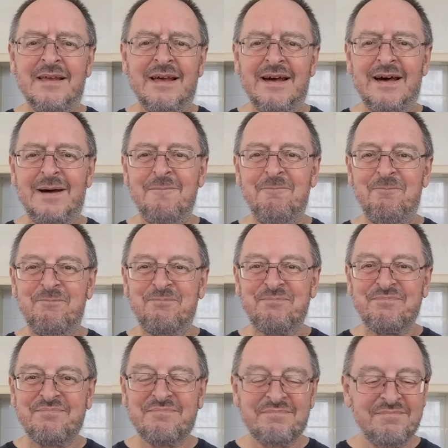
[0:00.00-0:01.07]
Um,
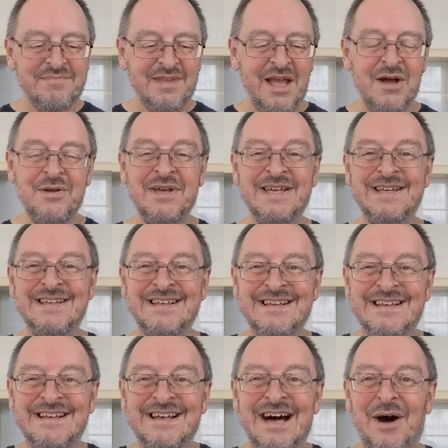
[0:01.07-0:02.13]
I,
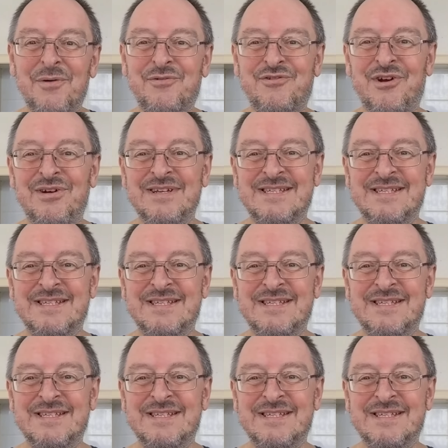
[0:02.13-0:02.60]
I was trying